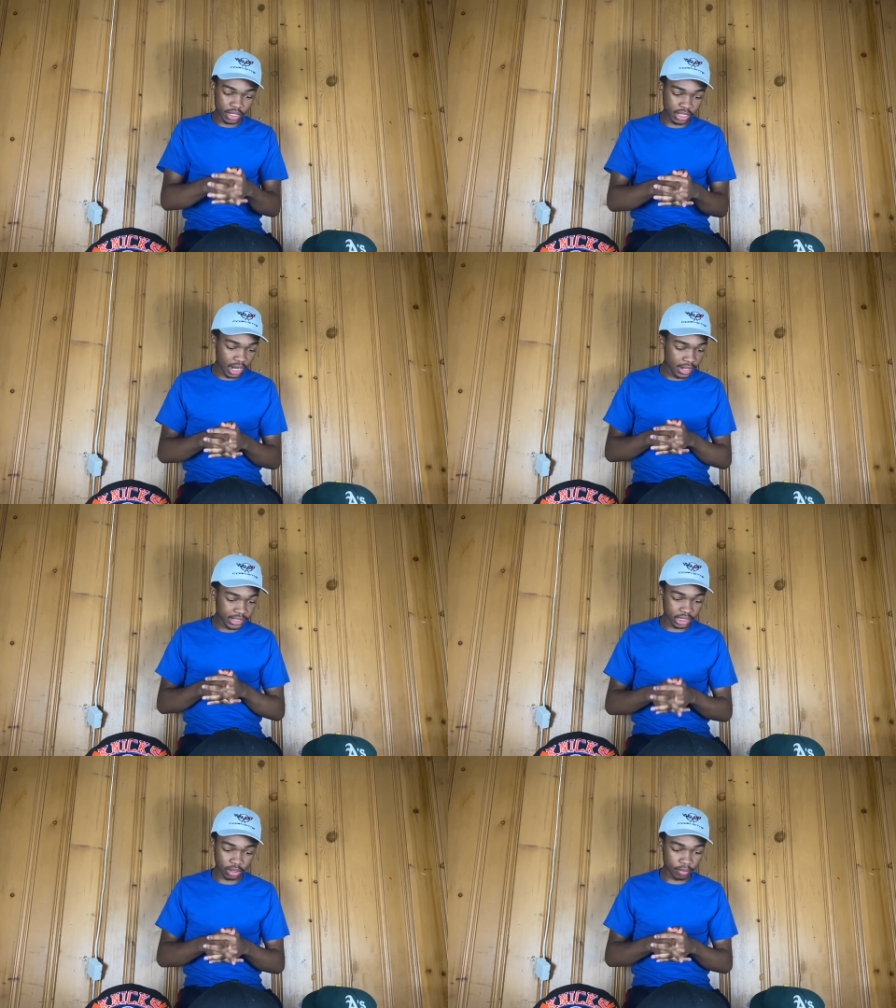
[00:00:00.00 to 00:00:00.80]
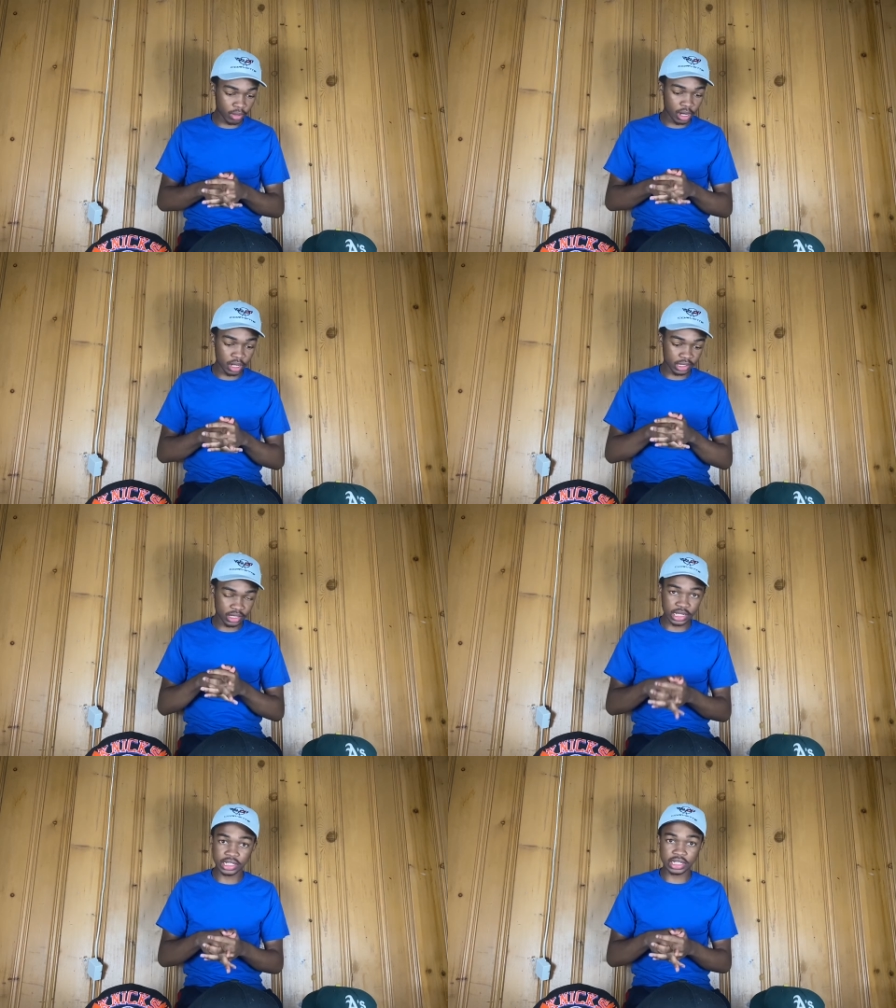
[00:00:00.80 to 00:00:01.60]
Giannis, and LeBron
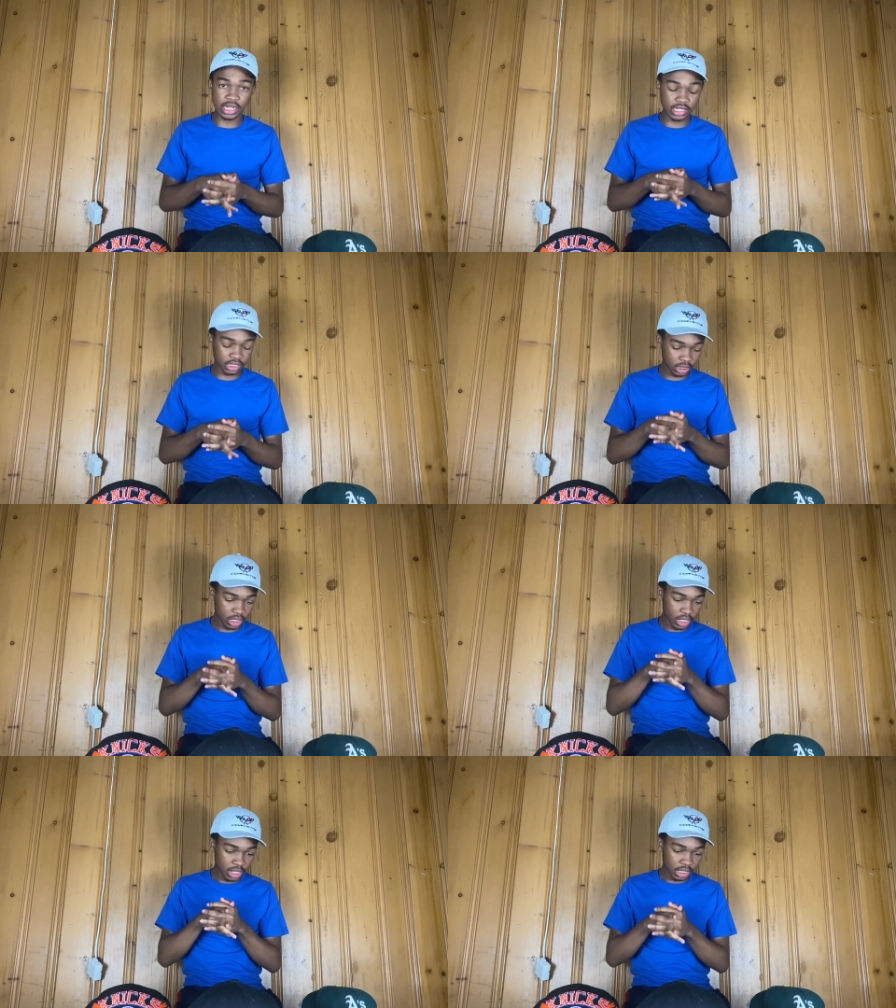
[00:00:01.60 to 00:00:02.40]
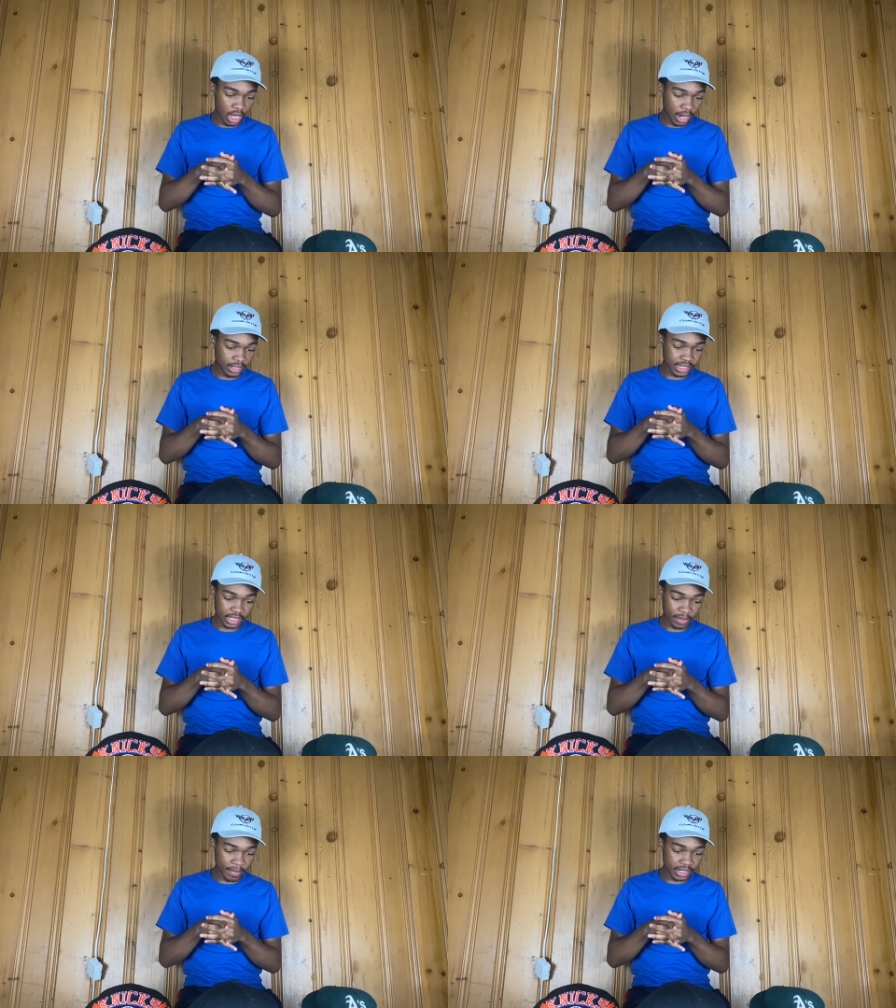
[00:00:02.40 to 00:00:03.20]
this season. Giannis had the
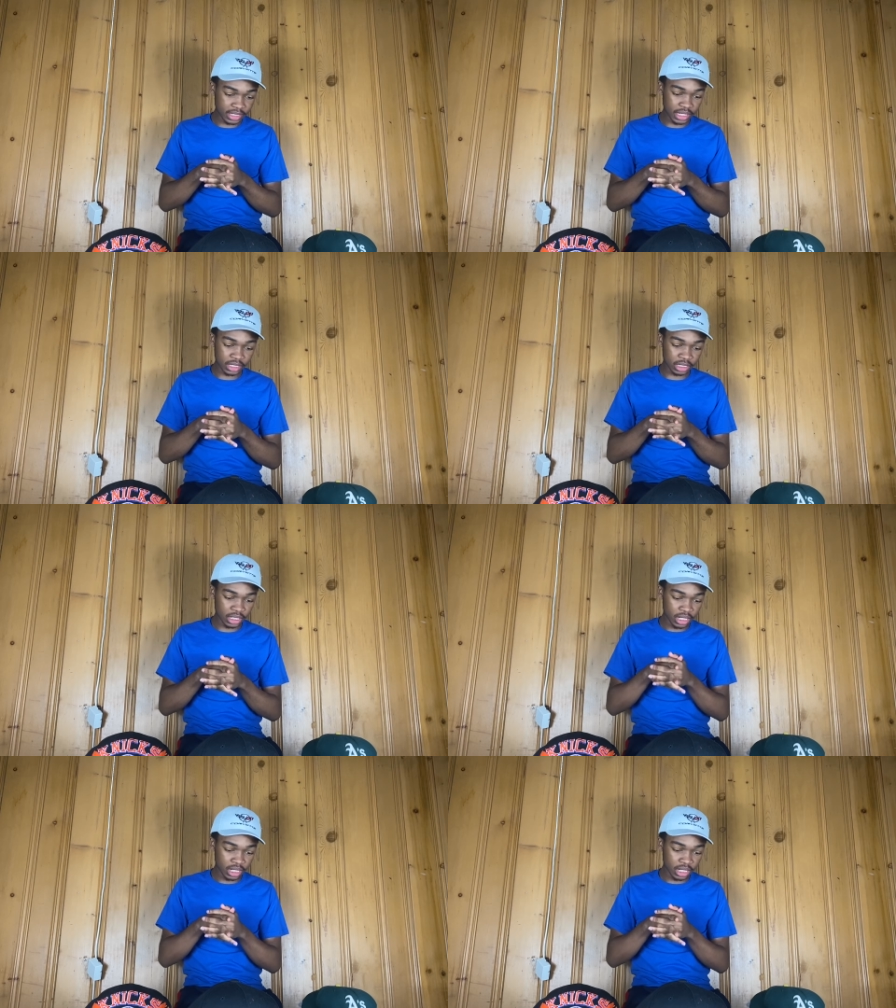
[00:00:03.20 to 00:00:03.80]
best season.